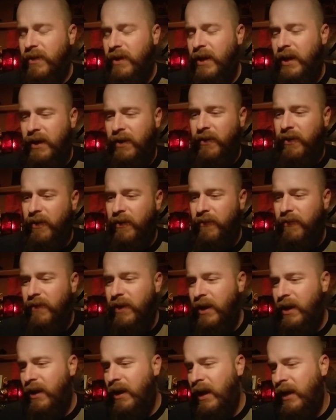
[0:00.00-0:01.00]
I don't know.
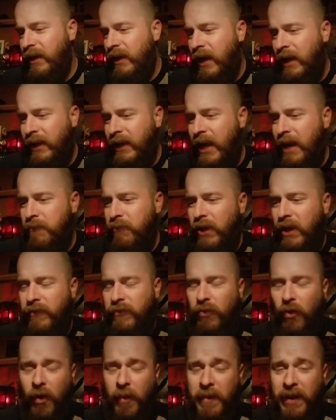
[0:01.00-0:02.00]
I God
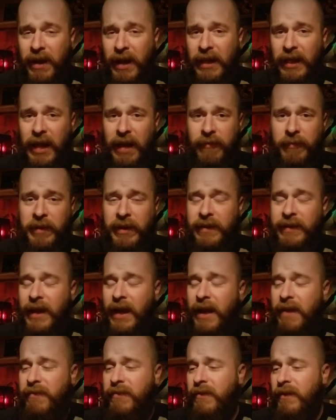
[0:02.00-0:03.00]
bless Tormund. I love him to
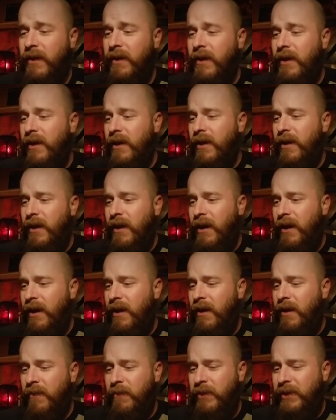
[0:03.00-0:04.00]
death.
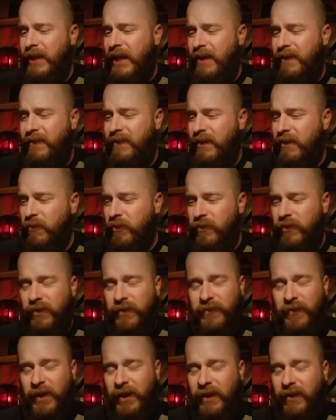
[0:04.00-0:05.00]
But that scene was
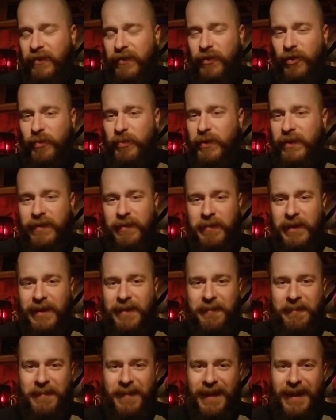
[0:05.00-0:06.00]
just fucking stupid to
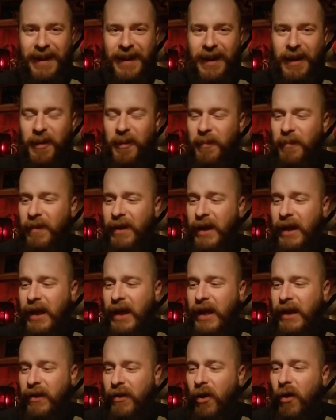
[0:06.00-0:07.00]
me.
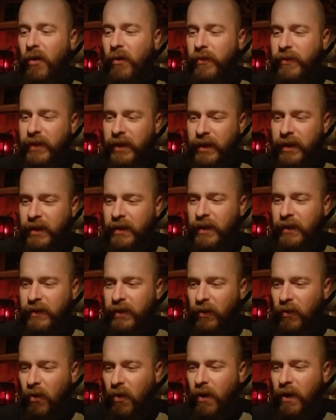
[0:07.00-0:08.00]
I know that
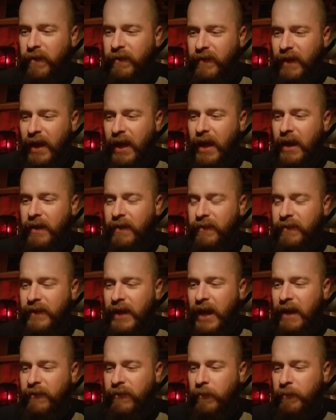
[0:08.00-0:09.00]
Dolores Ed is
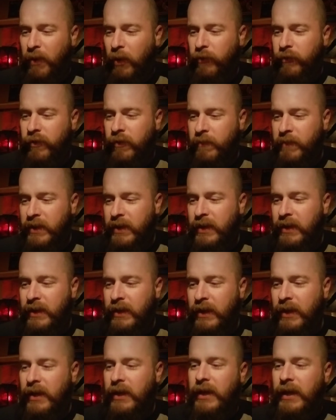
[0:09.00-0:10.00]
not supposed to
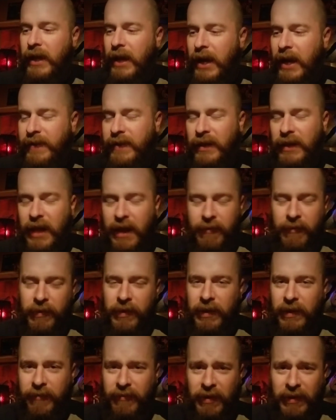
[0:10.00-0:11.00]
be on the
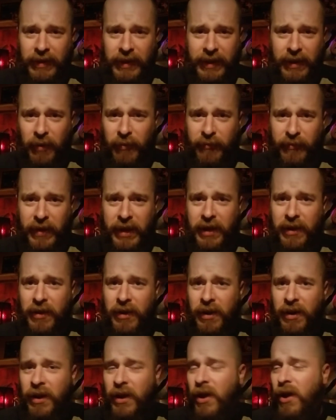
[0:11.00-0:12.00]
level of a
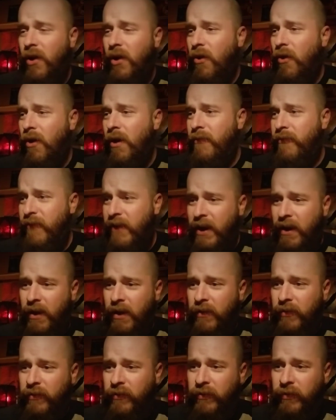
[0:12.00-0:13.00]
Littlefinger or a
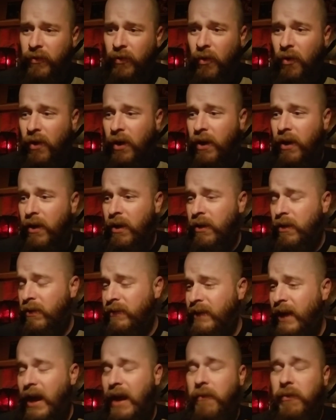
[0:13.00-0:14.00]
Varys or a
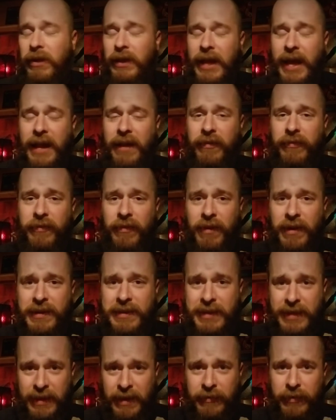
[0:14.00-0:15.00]
Tywin Lannister
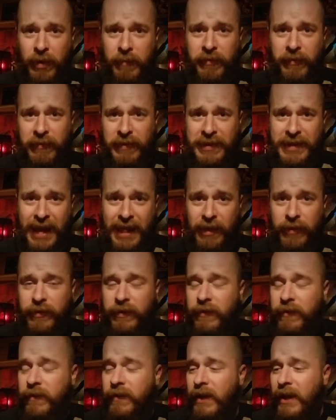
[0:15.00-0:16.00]
in terms of
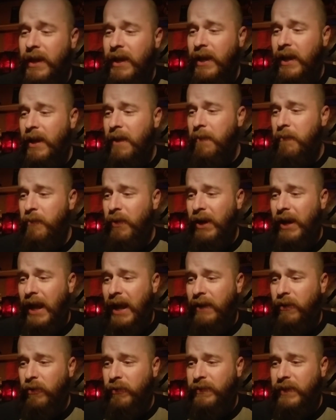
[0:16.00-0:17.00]
intelligence, but
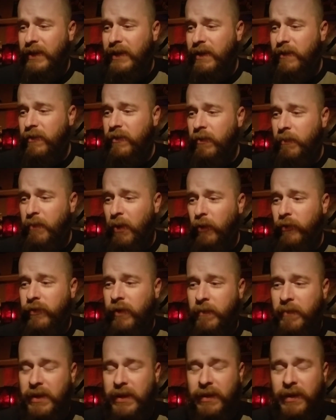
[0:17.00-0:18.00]
I don't think he's supposed
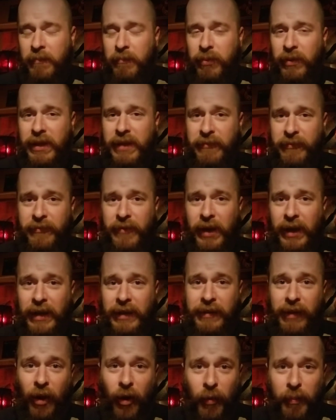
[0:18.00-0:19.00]
to be a complete
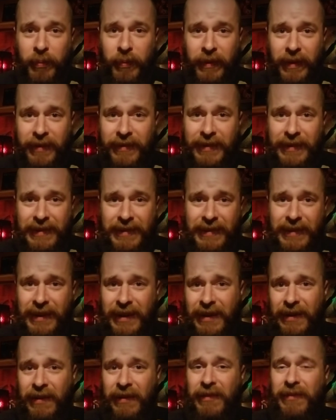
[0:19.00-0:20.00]
fucking dope, is he?
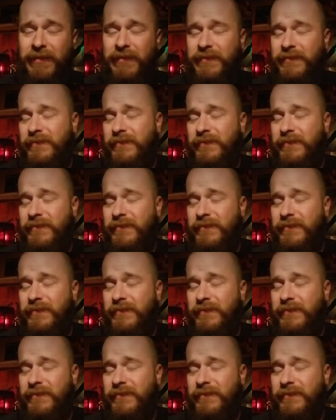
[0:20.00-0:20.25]
I don't know.